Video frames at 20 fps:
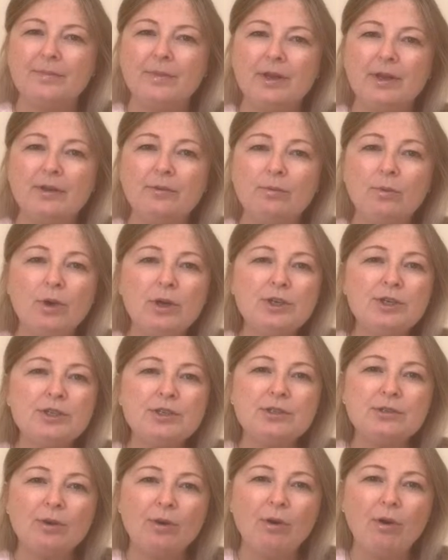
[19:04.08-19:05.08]
It
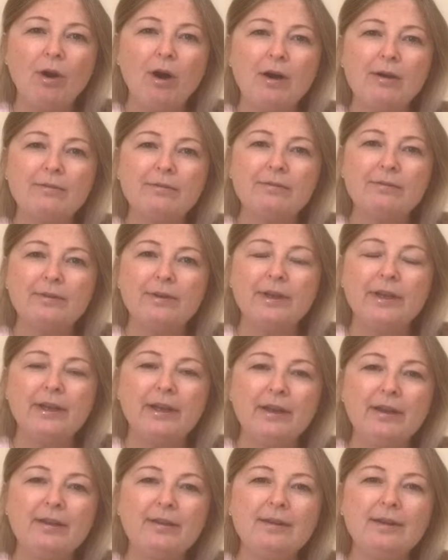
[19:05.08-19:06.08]
washes off
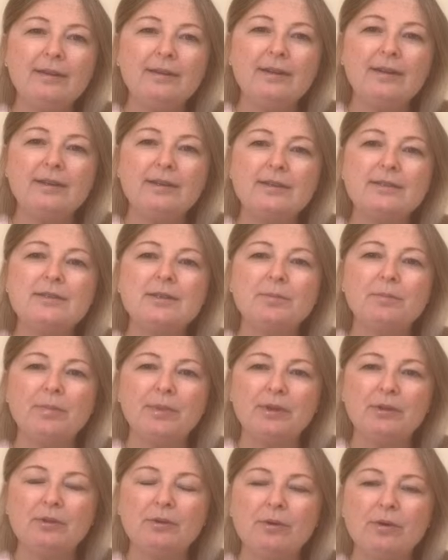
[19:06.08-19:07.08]
anything that doesn't
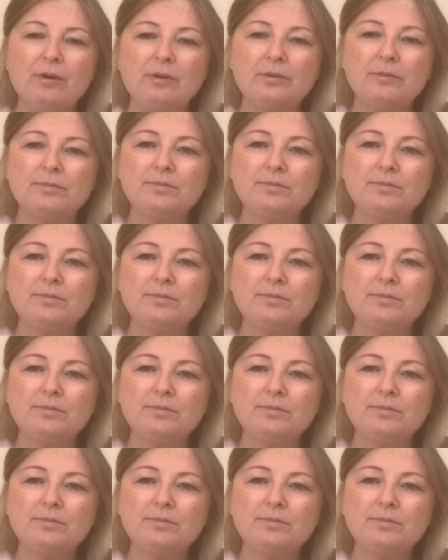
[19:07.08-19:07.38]
belong.